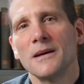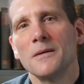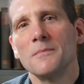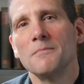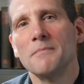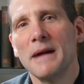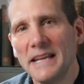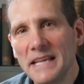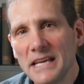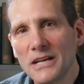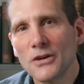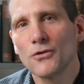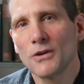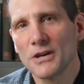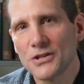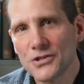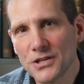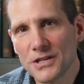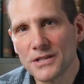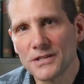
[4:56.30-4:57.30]
Many
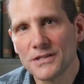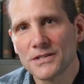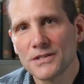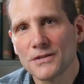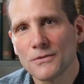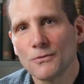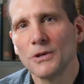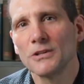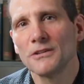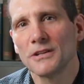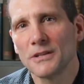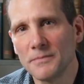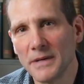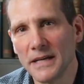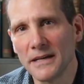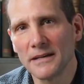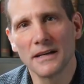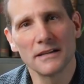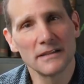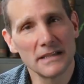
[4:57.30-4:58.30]
Christians will
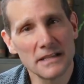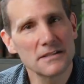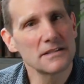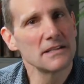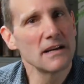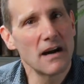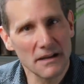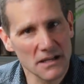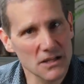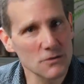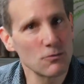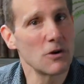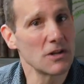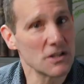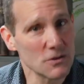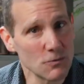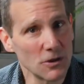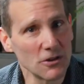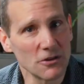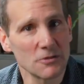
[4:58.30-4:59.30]
admit, at least the honest
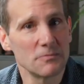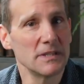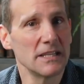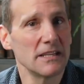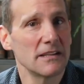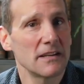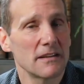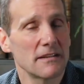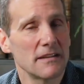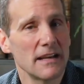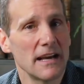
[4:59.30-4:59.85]
ones will admit,